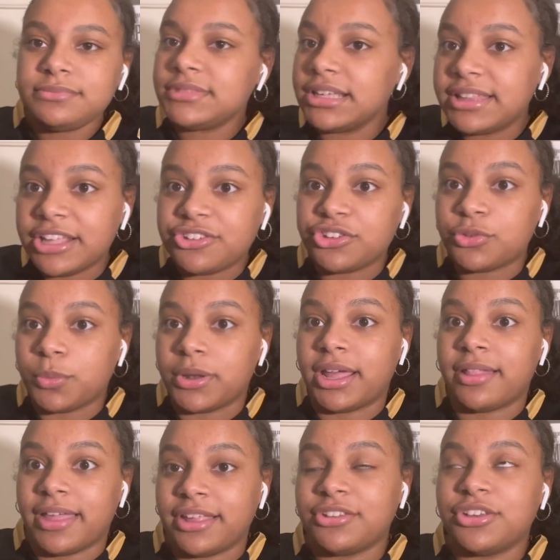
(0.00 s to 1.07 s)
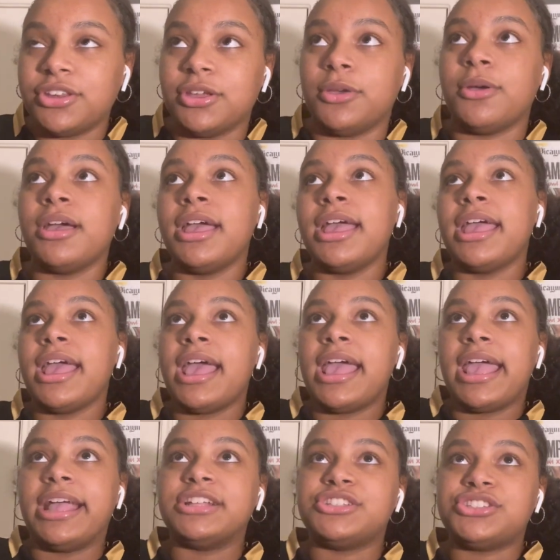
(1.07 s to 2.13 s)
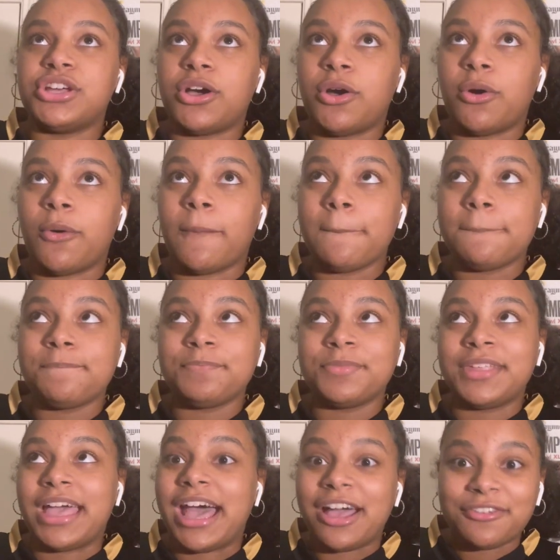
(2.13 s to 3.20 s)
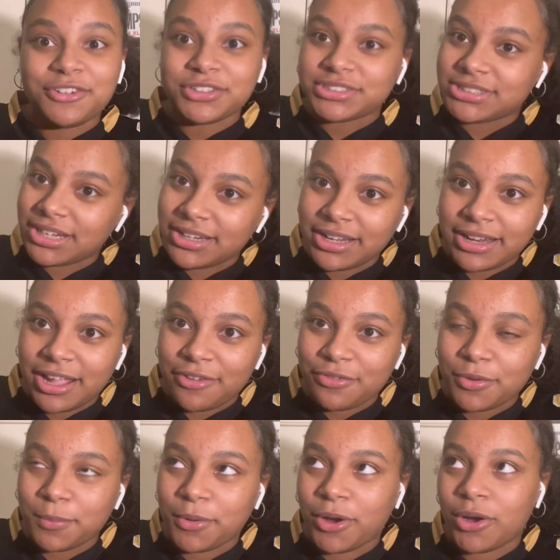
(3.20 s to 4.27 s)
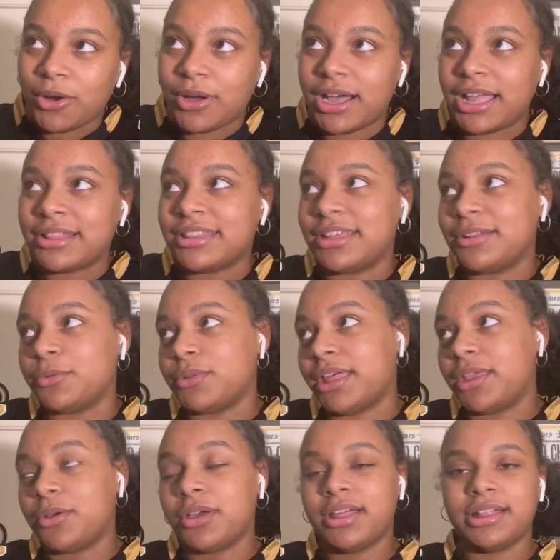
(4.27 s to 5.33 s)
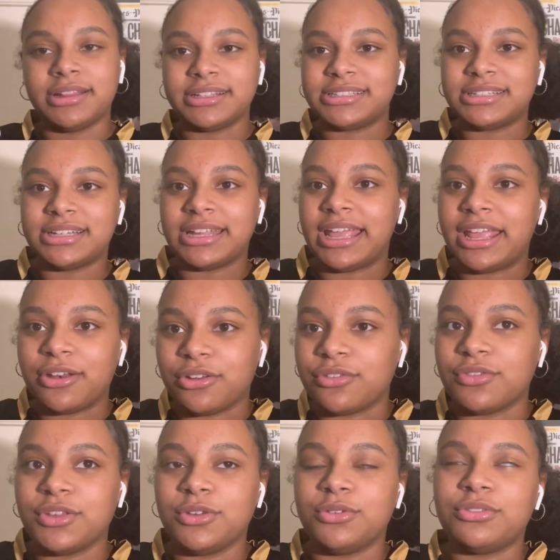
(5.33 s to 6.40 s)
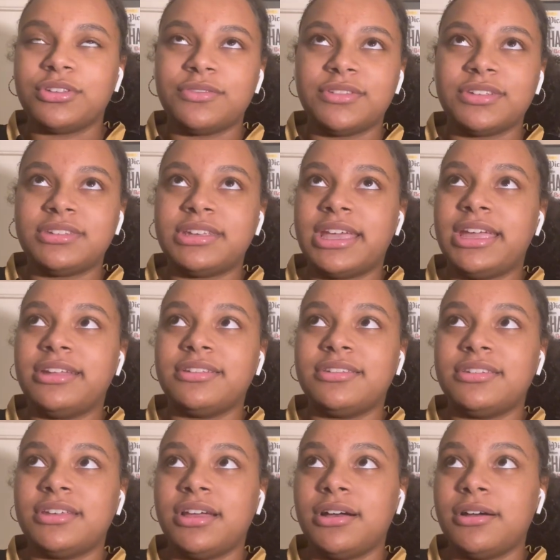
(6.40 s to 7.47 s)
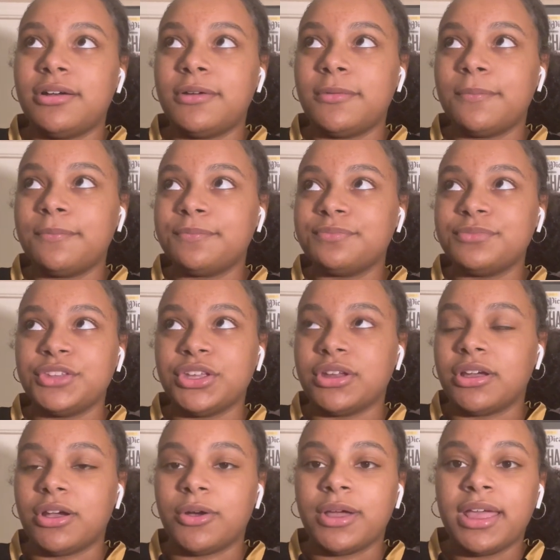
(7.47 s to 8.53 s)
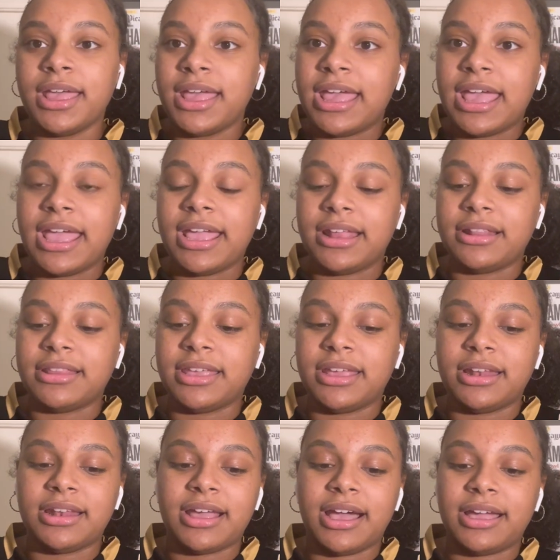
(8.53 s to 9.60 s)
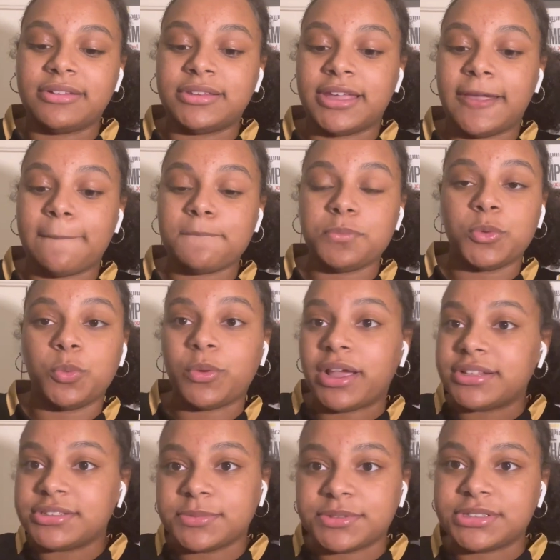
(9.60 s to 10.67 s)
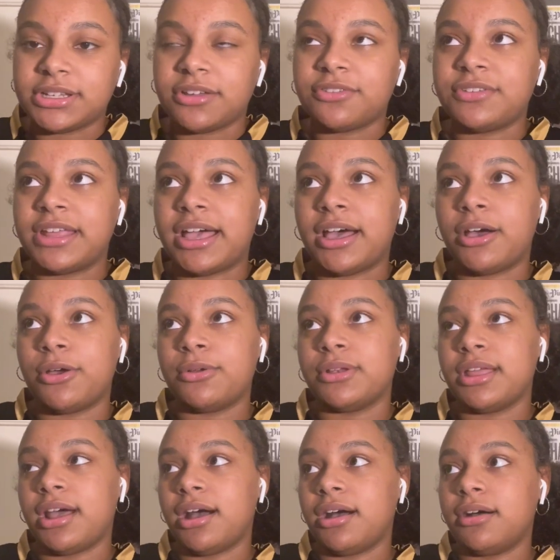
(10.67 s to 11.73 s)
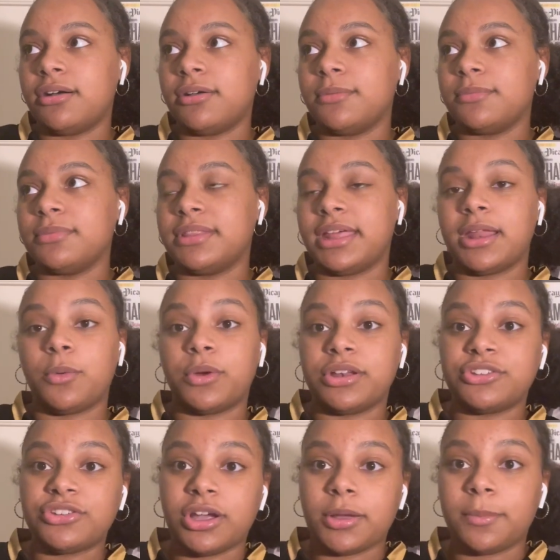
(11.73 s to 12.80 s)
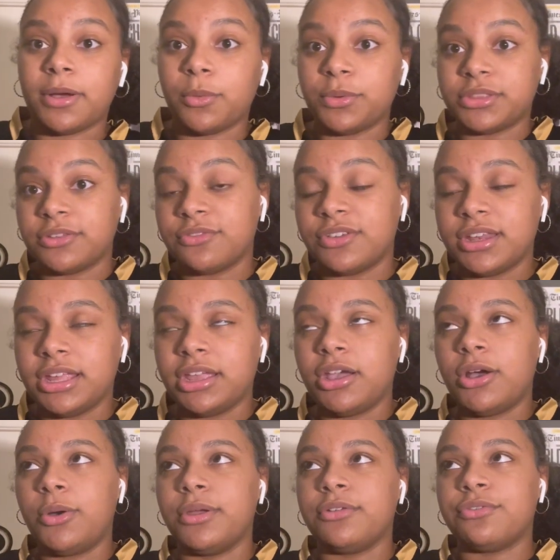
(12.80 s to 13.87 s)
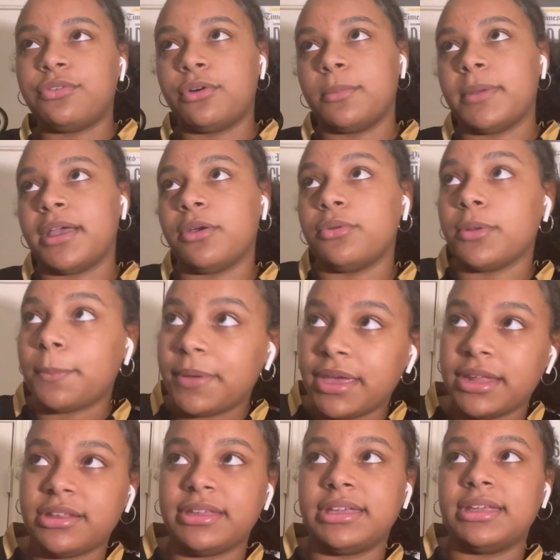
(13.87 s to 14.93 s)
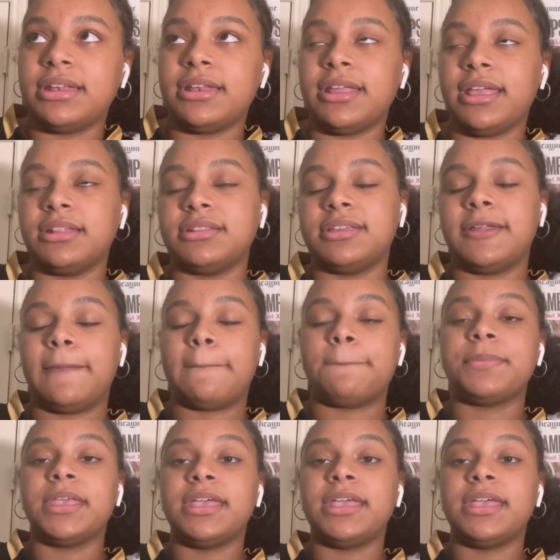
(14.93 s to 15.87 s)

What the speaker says: That's just what I like to do. And so after Sunday Night Football, I then listen to interviews of the Saints, and then I'd write some stuff down that I want to talk about with the video and form my own opinion, and then